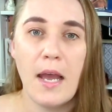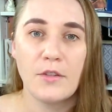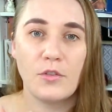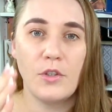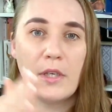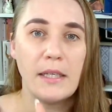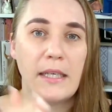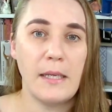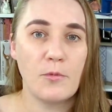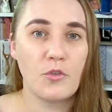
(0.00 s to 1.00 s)
So you can
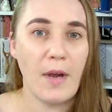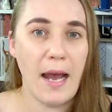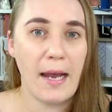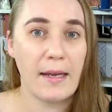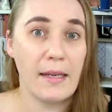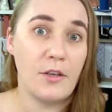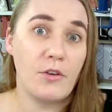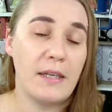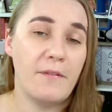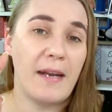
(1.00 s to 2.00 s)
keep track, and then you
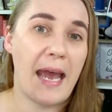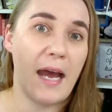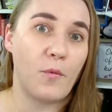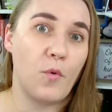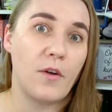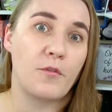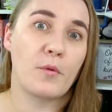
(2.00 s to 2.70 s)
can even add one for